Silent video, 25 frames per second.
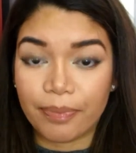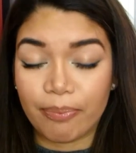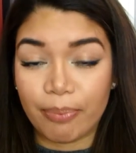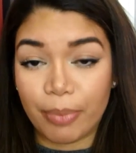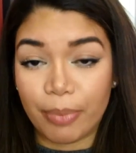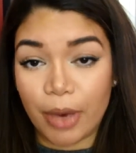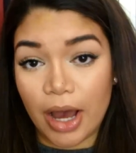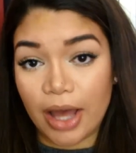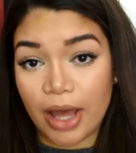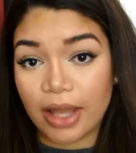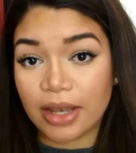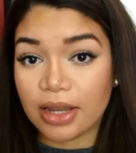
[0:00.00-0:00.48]

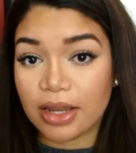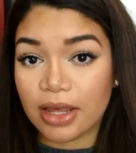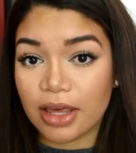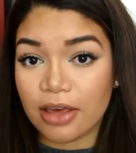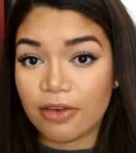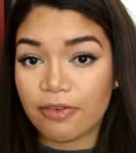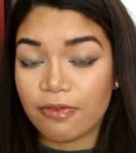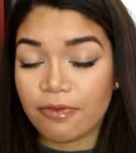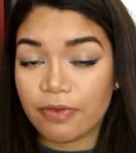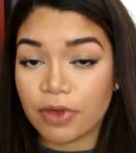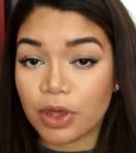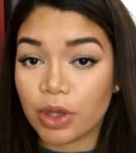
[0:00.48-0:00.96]
But
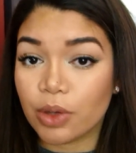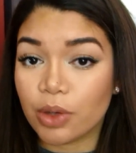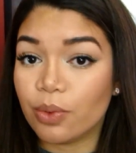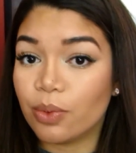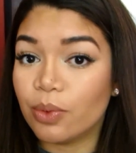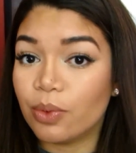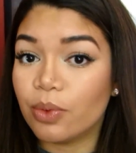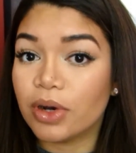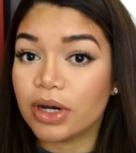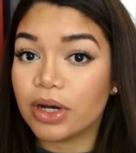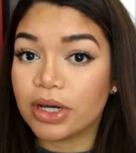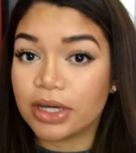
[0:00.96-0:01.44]
if
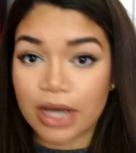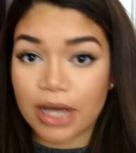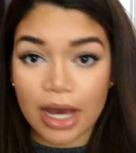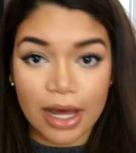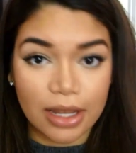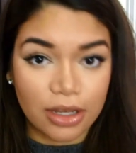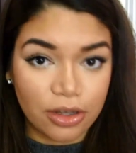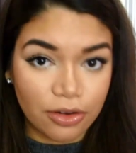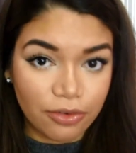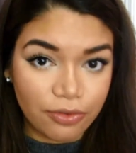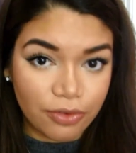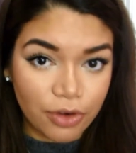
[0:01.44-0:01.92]
you
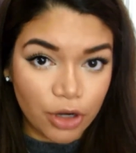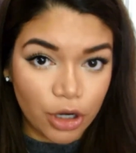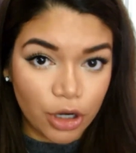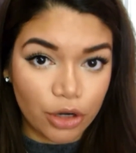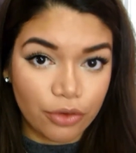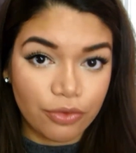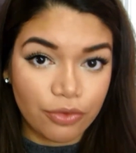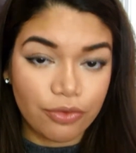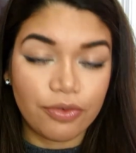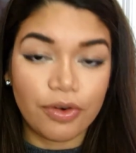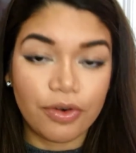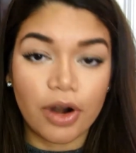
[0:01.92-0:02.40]
got
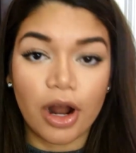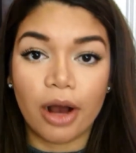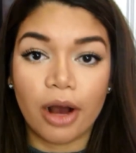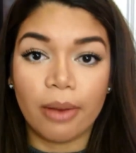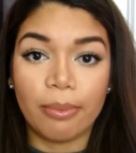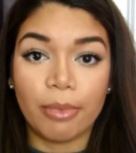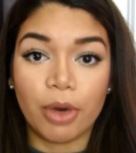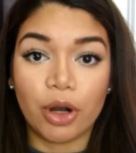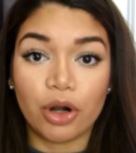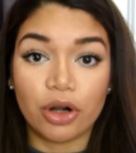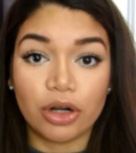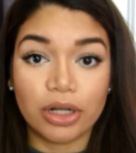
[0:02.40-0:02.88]
deferred
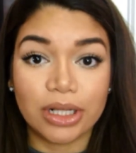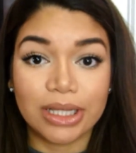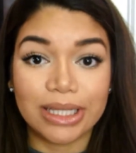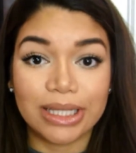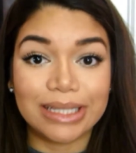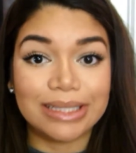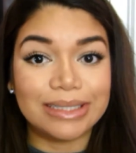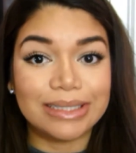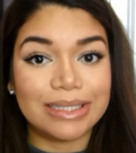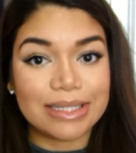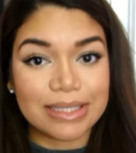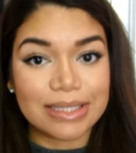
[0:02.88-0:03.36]
from
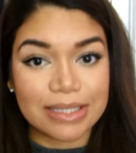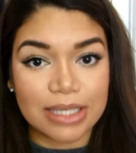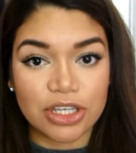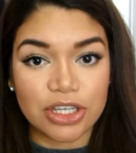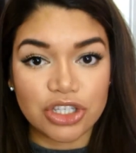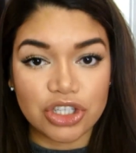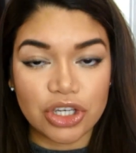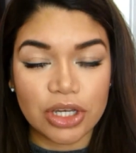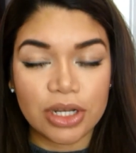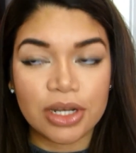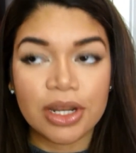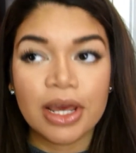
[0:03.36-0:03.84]
early
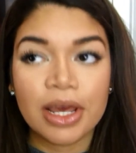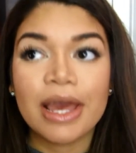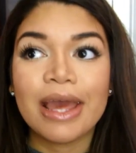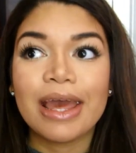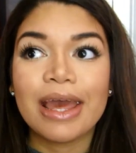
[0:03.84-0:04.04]
decision,